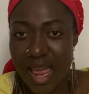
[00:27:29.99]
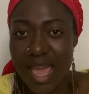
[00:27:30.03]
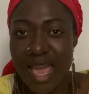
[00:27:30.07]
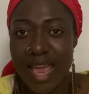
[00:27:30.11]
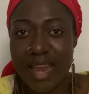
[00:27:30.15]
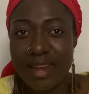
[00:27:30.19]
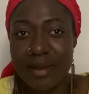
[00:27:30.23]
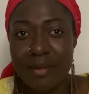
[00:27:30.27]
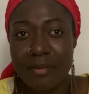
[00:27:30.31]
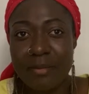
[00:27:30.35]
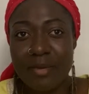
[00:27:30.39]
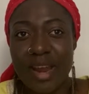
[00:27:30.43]

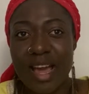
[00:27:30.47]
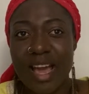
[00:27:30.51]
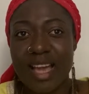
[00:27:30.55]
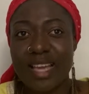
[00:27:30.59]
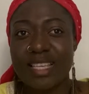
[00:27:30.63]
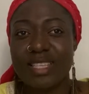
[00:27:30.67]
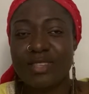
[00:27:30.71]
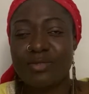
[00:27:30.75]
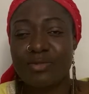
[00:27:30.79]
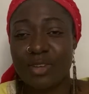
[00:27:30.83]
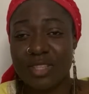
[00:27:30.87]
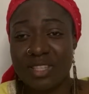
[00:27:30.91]
Edinburgh
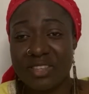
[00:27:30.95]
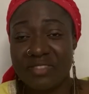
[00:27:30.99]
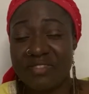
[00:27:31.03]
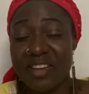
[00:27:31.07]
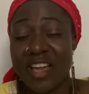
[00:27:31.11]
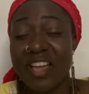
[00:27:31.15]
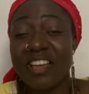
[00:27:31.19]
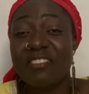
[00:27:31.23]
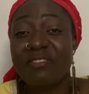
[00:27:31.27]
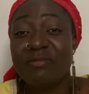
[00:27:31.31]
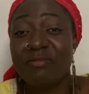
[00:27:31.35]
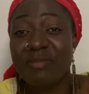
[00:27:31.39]
is
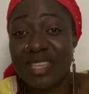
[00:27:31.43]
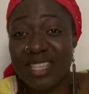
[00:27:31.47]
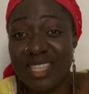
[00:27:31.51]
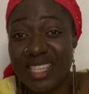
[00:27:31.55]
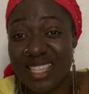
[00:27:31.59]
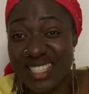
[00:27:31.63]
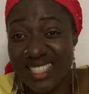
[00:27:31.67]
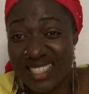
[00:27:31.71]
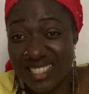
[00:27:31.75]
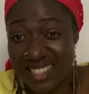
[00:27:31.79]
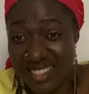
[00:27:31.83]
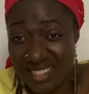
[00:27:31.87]
45
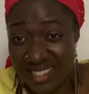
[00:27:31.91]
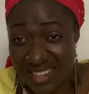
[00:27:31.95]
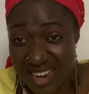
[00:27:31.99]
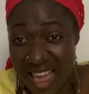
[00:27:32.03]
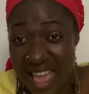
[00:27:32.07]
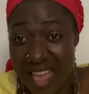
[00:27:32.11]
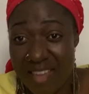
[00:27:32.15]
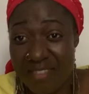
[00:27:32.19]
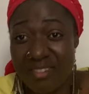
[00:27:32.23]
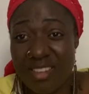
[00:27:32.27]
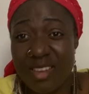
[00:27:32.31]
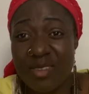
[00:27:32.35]
minutes
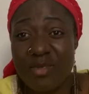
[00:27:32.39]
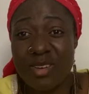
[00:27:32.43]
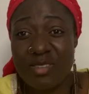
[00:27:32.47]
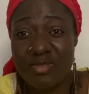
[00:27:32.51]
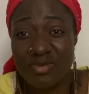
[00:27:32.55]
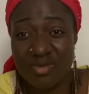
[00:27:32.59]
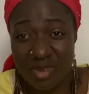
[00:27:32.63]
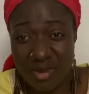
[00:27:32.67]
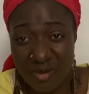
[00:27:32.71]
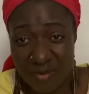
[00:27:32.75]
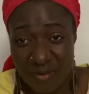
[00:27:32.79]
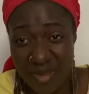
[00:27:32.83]
drive away
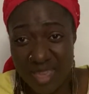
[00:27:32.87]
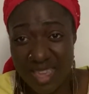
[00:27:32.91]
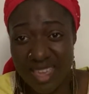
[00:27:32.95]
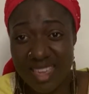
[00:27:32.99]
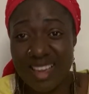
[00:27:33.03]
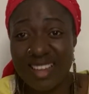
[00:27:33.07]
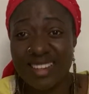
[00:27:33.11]
from me,